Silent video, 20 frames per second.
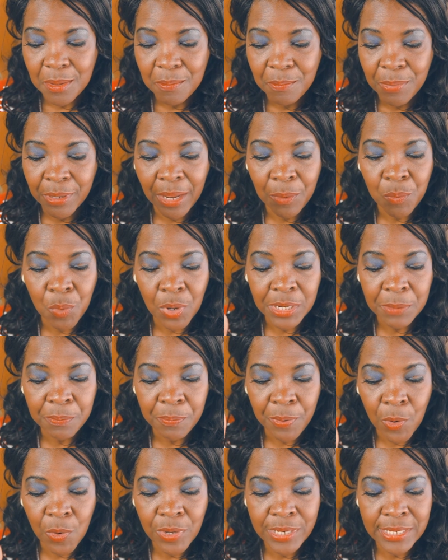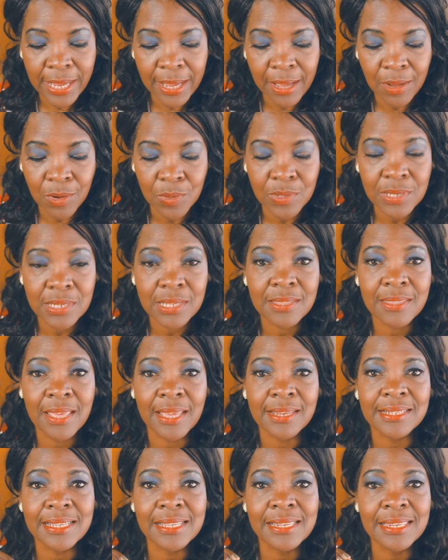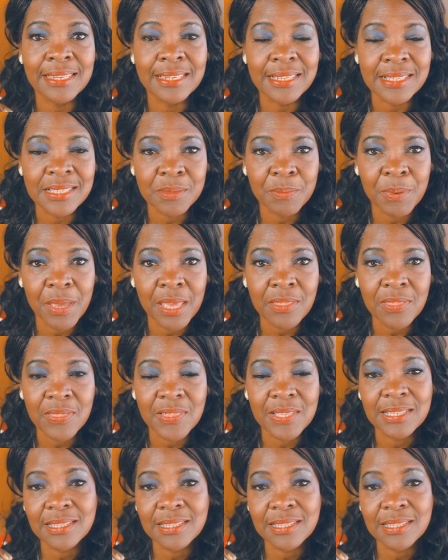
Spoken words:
But I want to point out that Elizabeth